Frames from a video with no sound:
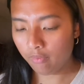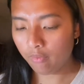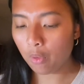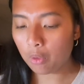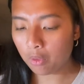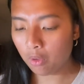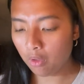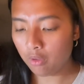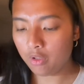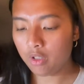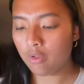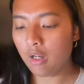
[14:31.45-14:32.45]
4
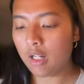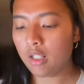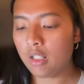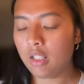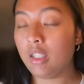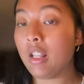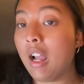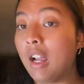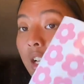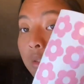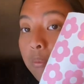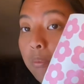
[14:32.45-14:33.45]
colors, right? The
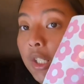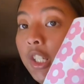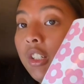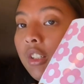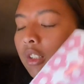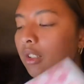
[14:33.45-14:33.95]
hot pink